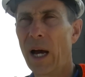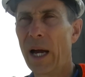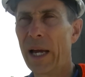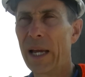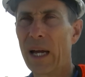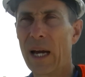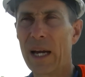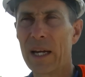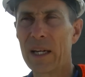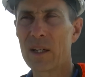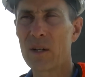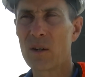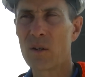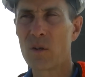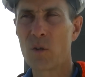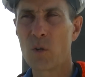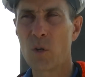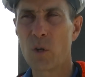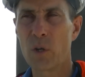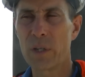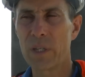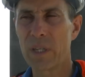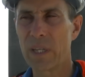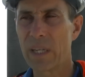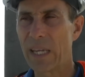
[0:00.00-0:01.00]
I
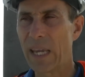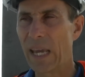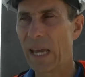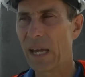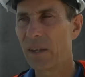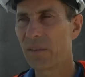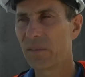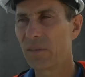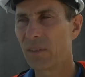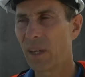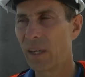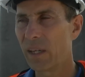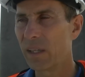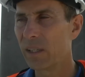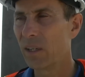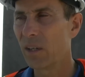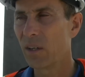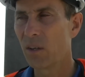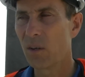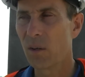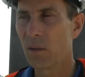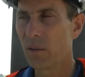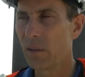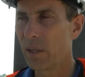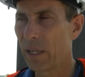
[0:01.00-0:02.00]
could guess. I'd
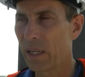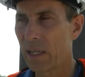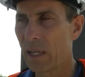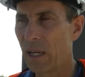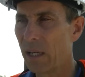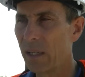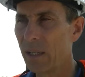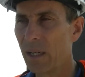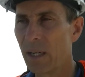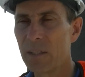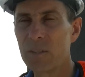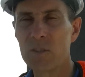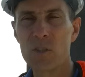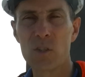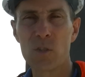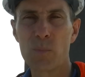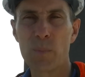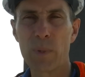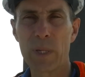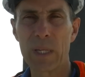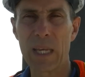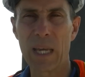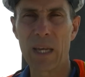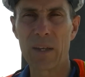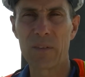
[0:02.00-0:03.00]
just
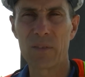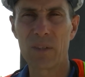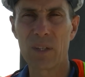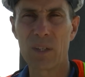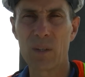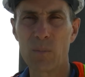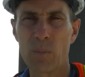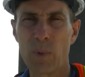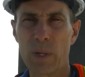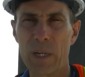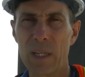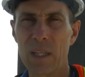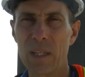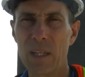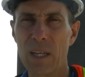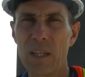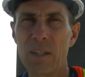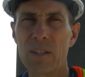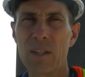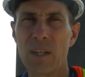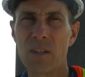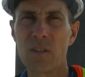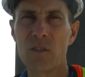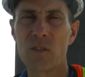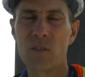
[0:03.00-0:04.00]
be guessing, but
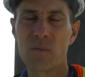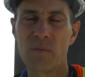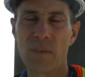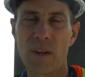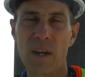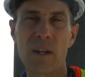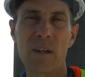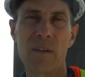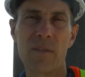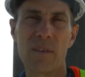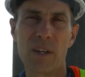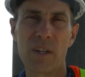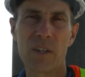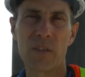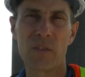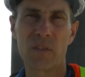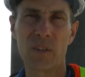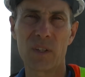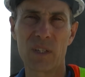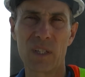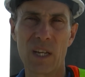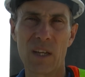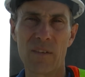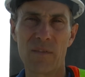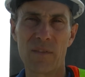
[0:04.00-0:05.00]
it's very, very
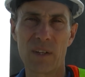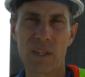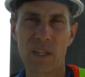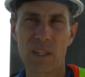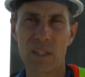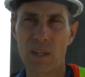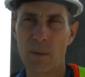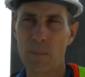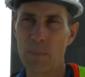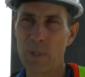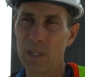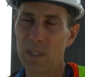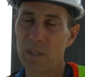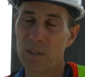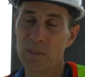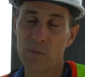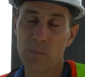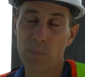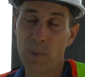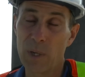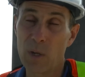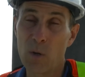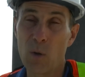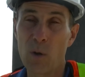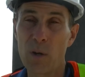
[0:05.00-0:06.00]
significant. I mean, it's
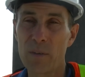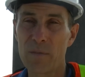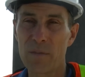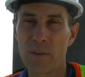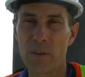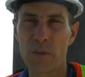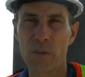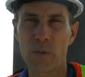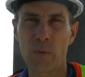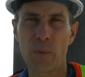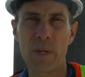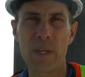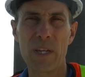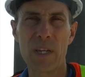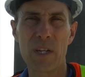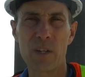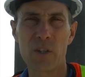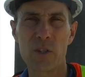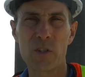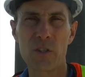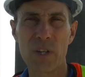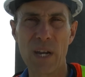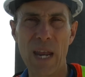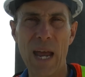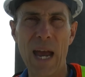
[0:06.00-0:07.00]
been going for 3
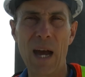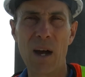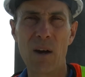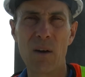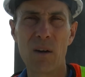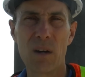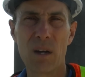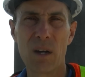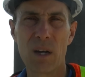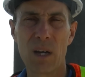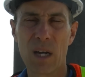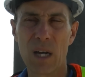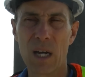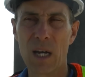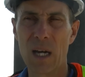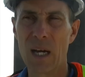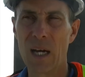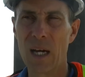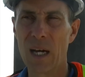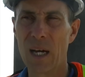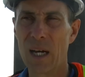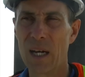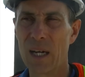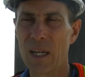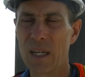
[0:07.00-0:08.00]
years now. Yeah.
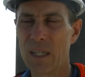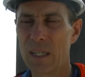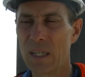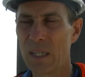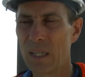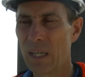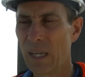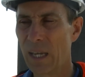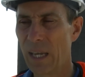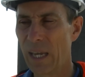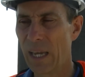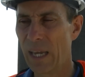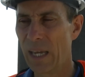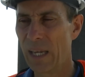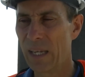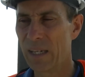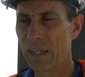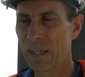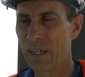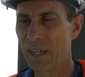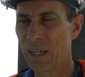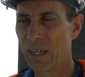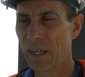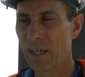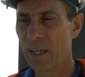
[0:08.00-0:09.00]
And
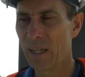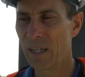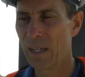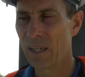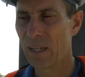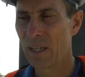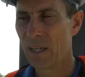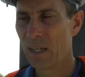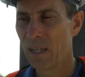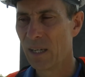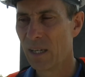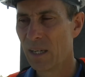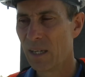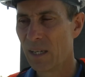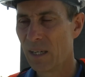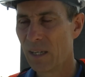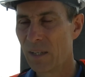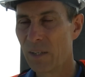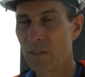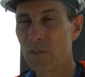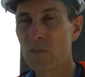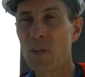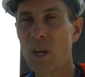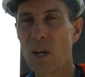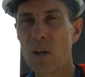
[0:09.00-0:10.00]

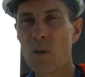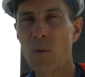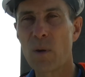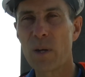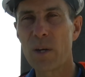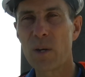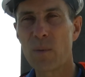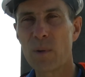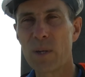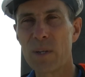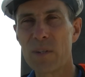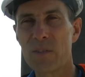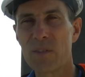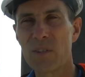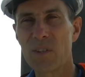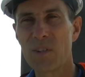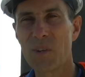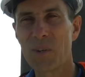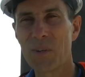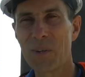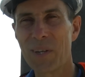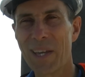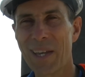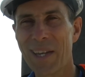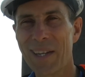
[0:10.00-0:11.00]
it's got quite a ways to
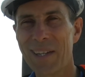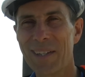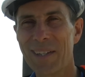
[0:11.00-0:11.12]
go yet.